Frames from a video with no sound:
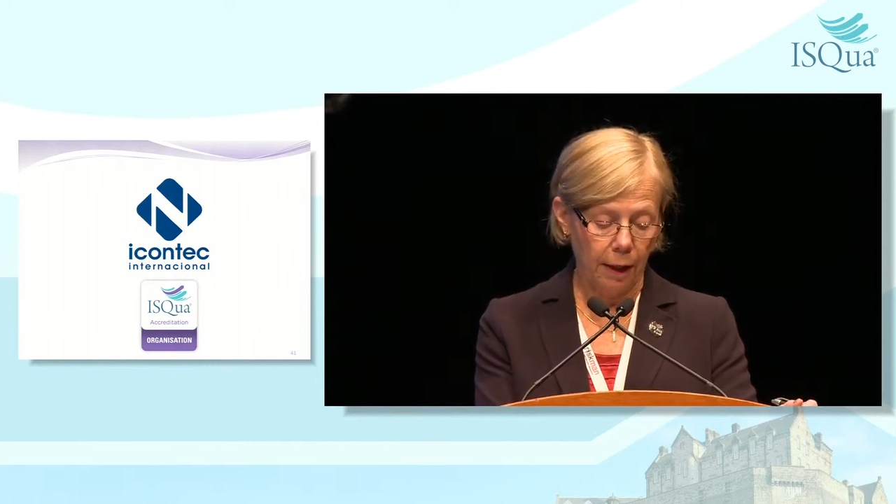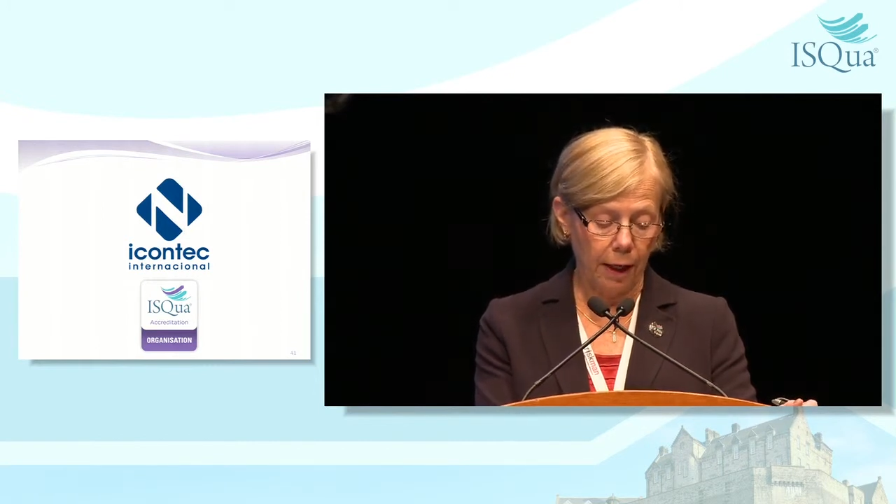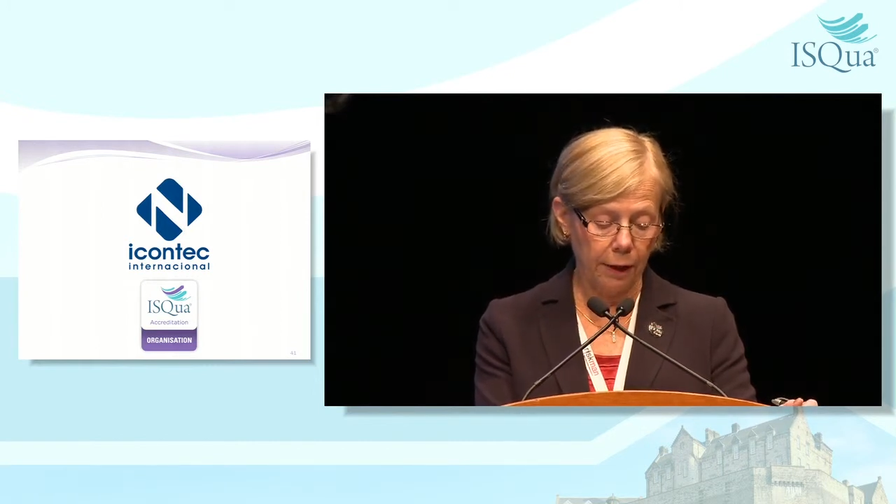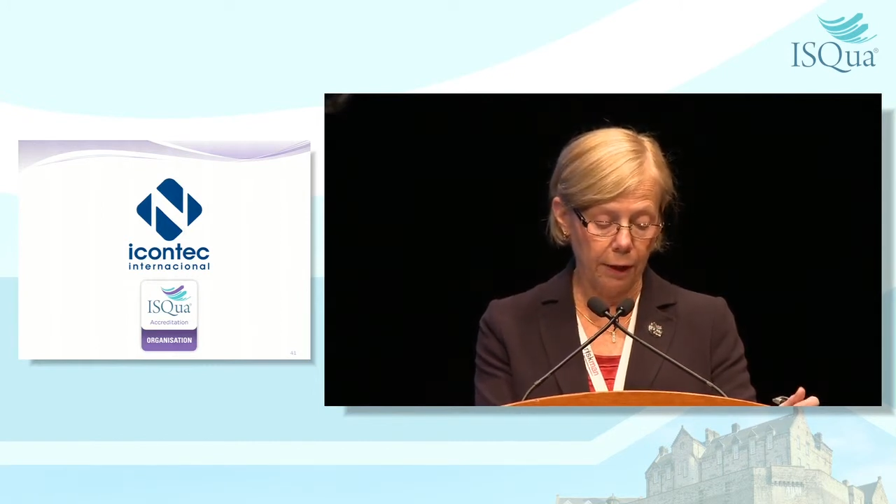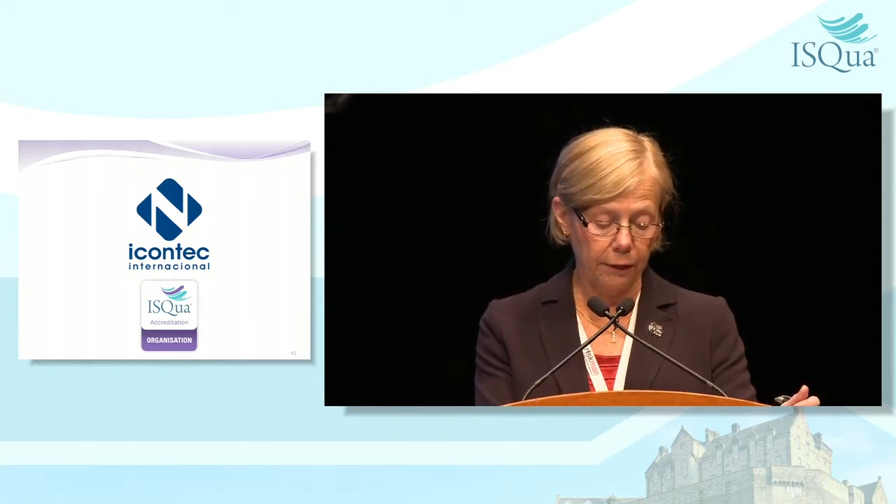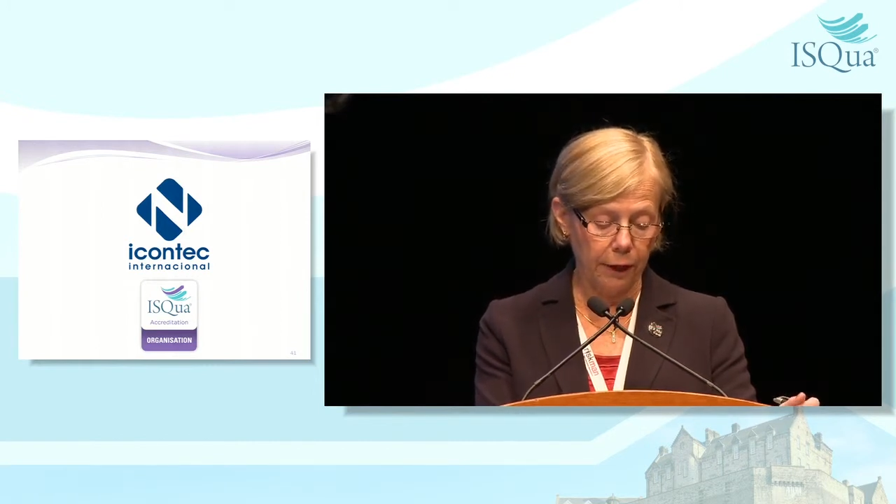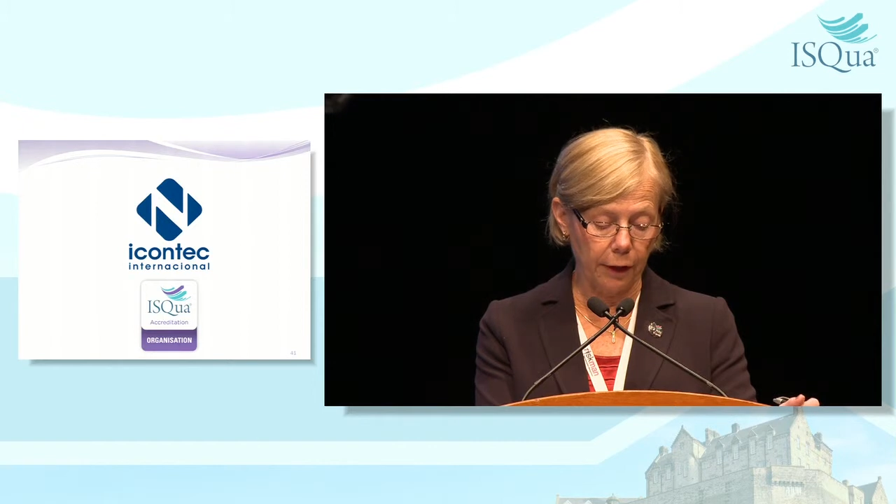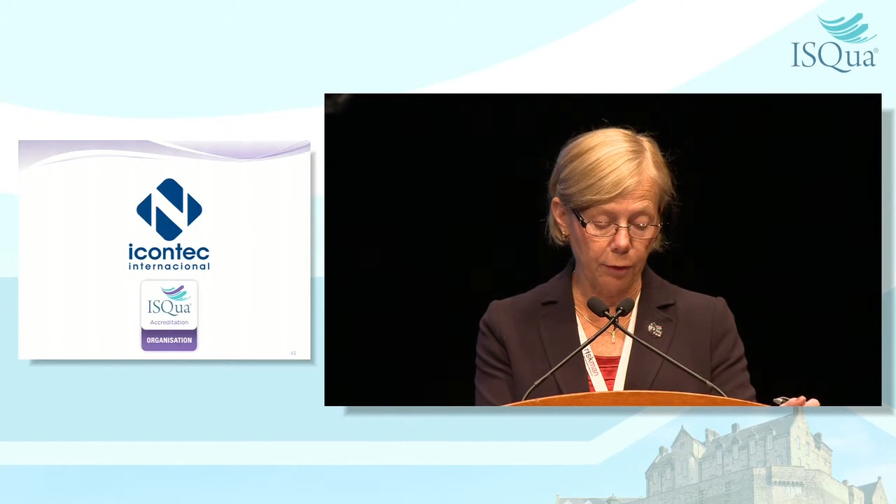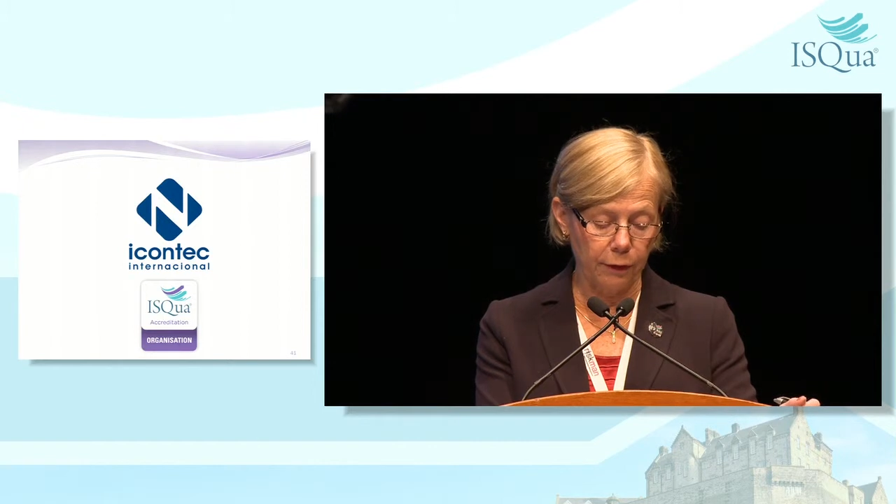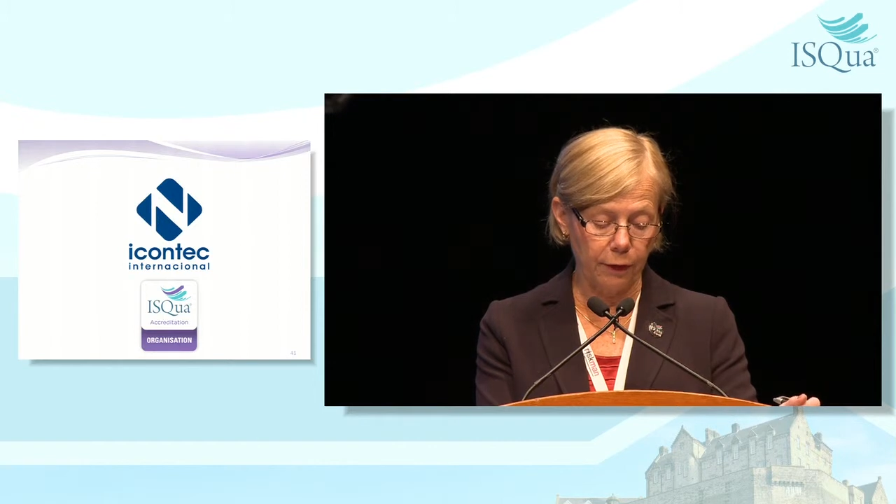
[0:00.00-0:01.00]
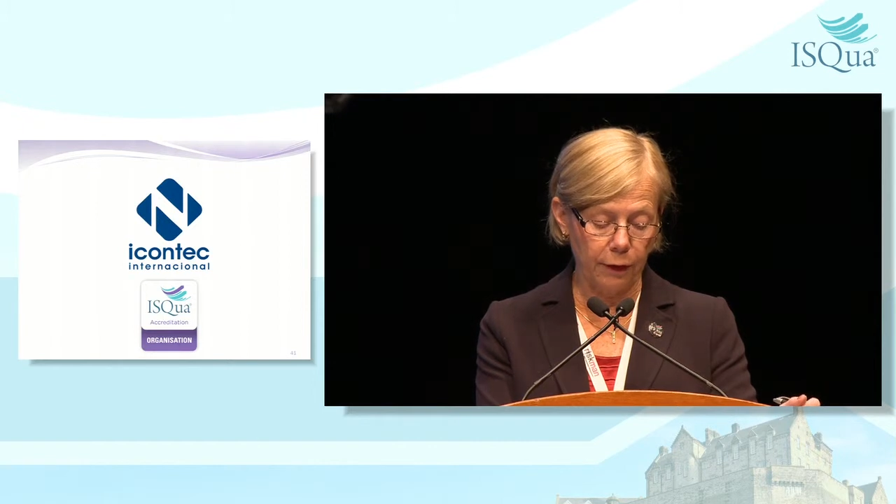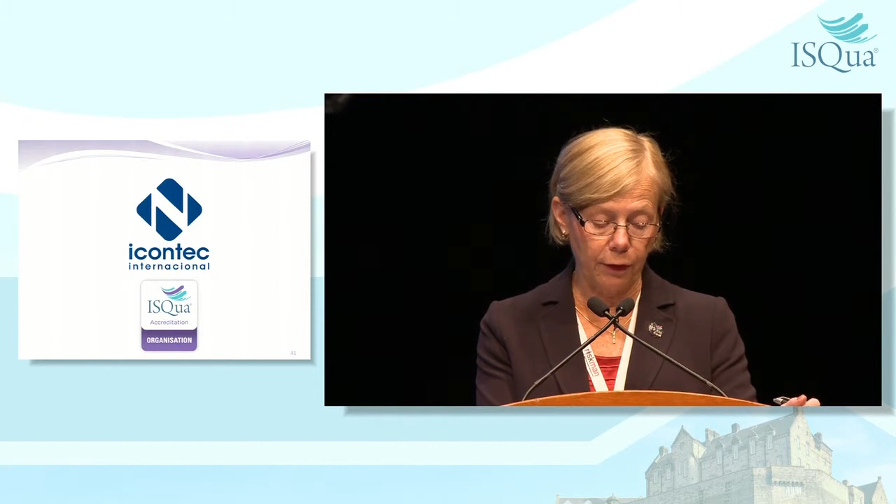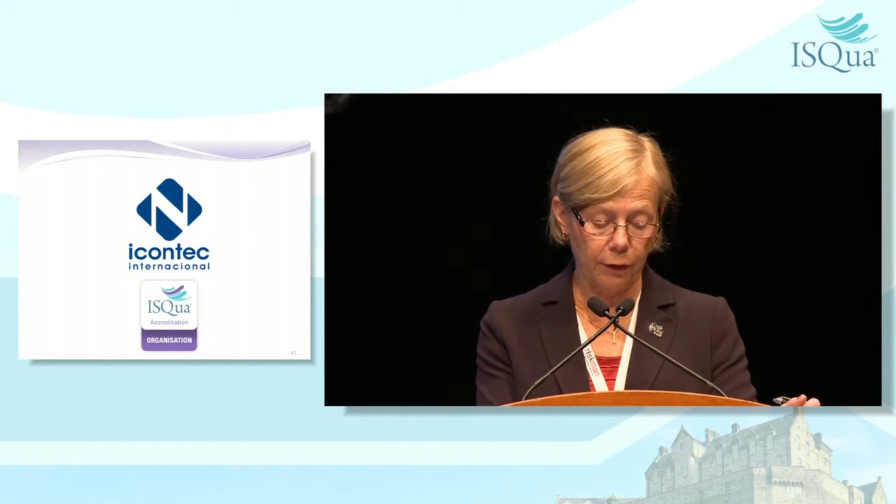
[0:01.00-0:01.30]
IconTech received